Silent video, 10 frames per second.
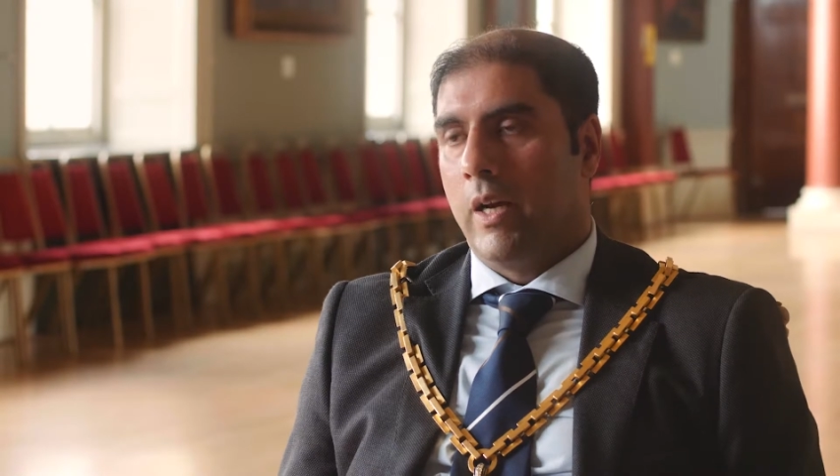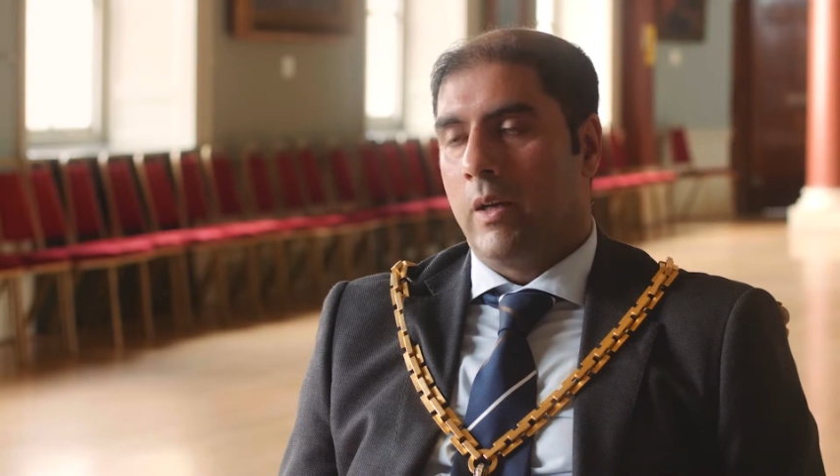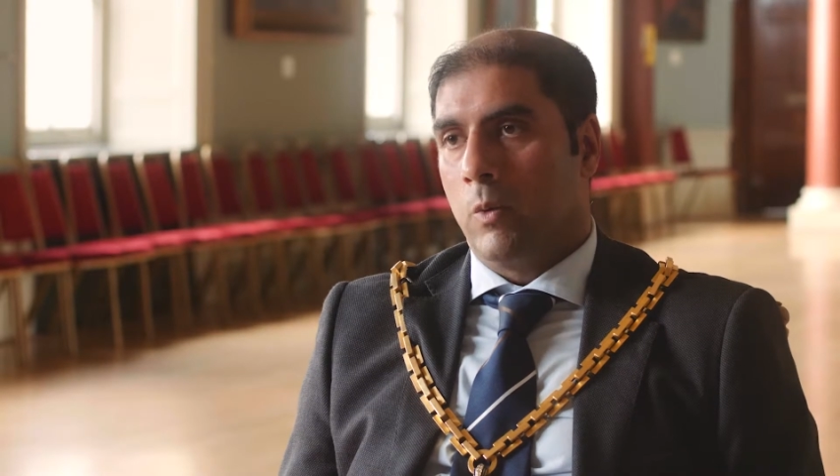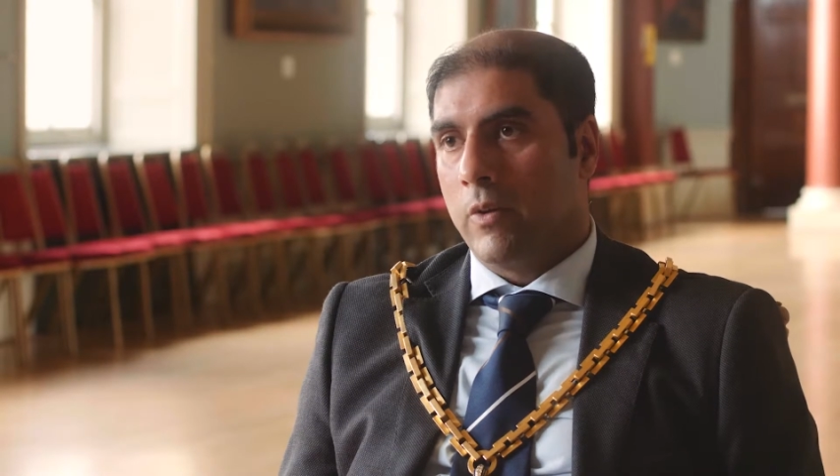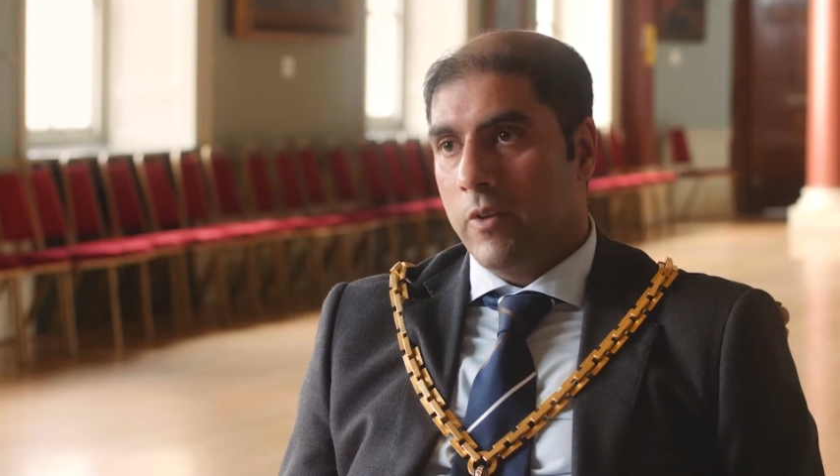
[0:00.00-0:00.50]

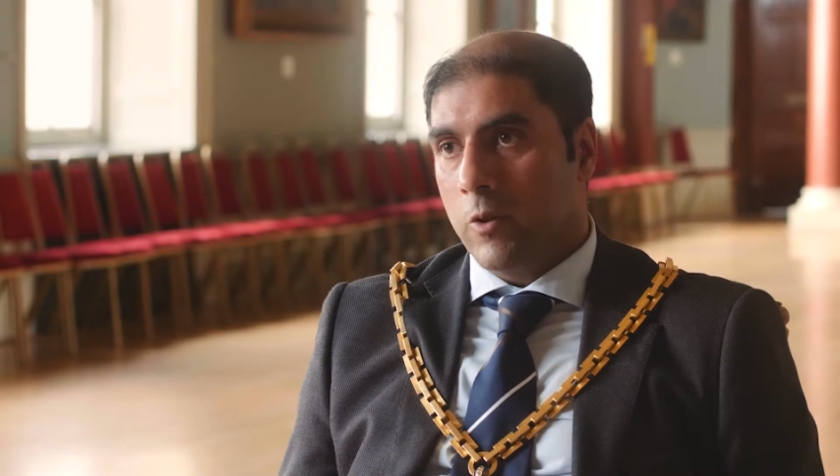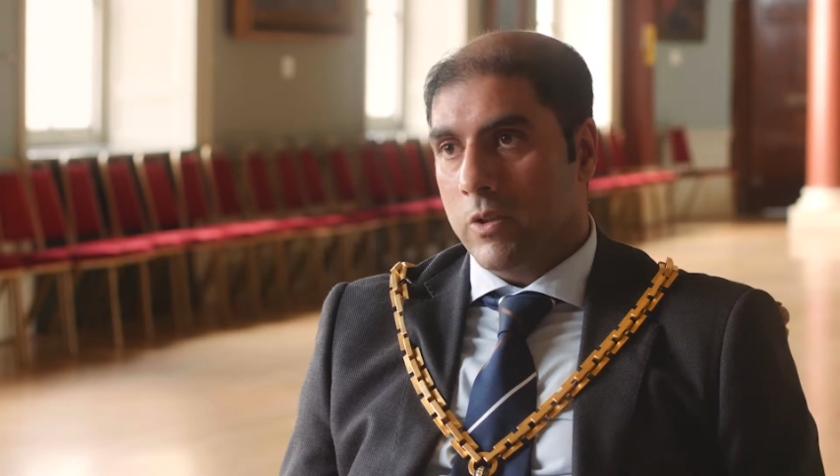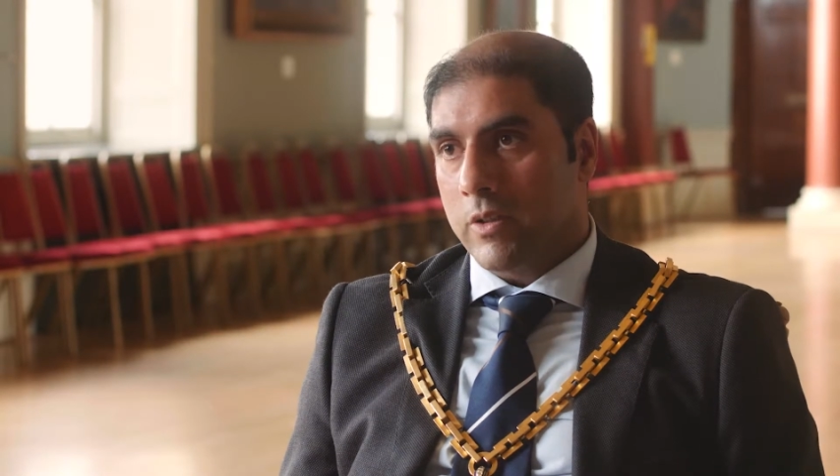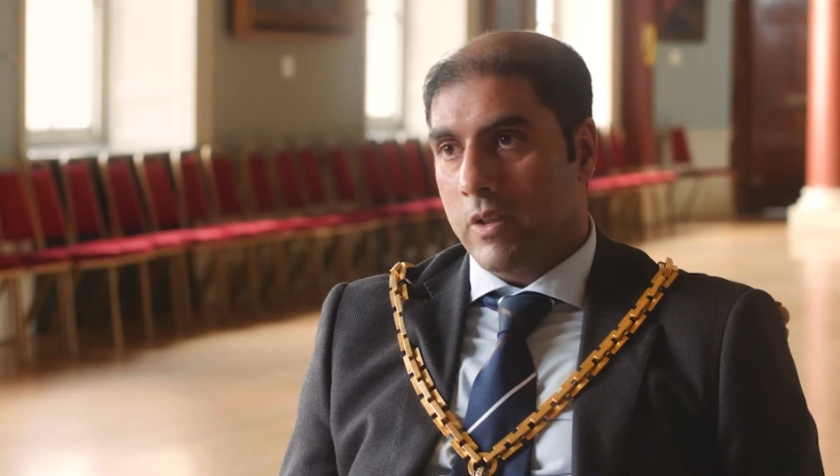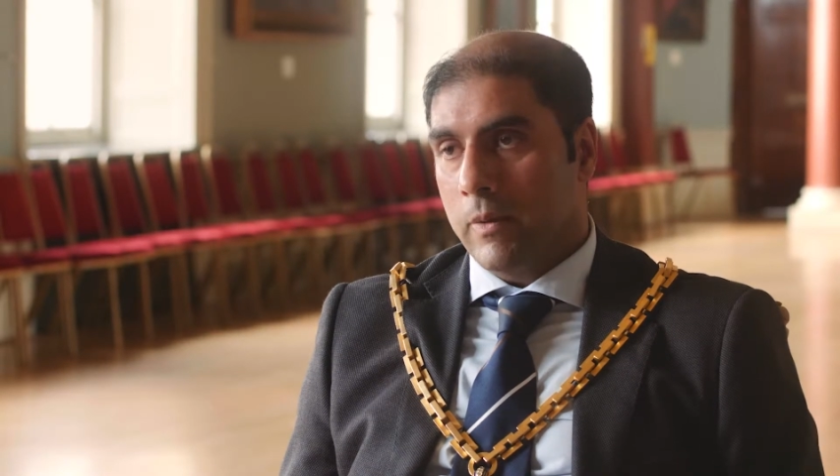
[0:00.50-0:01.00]
And one of
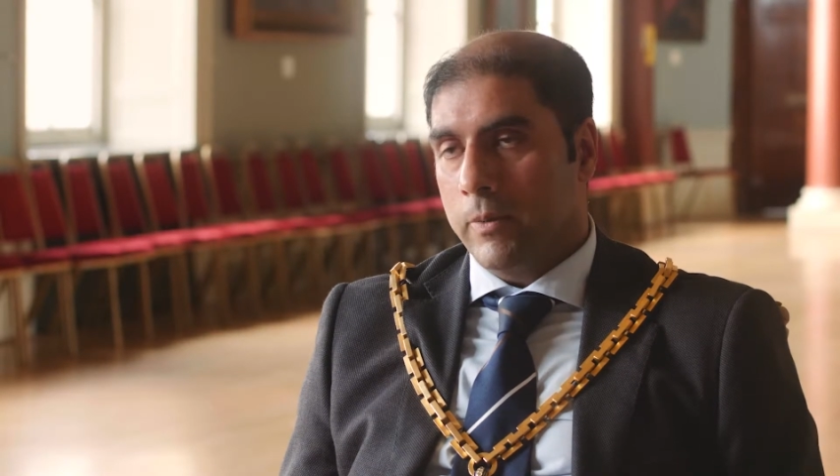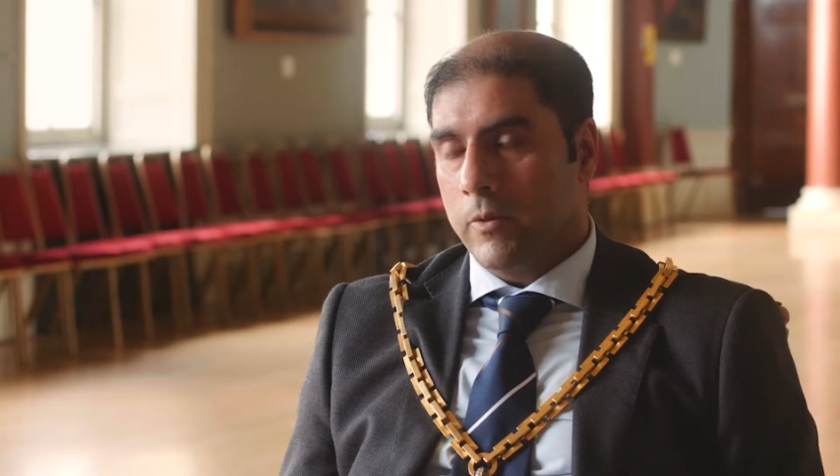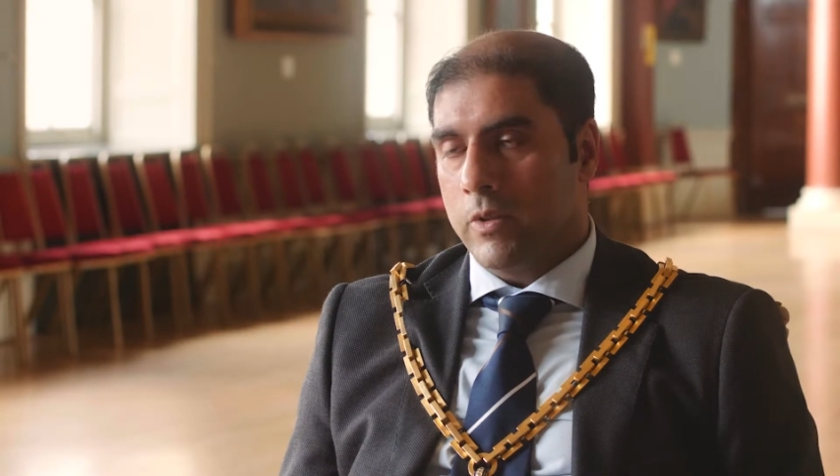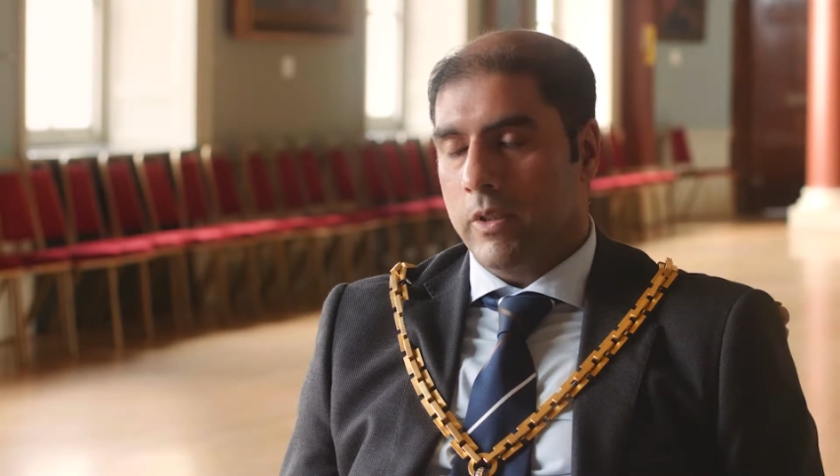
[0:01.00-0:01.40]
those examples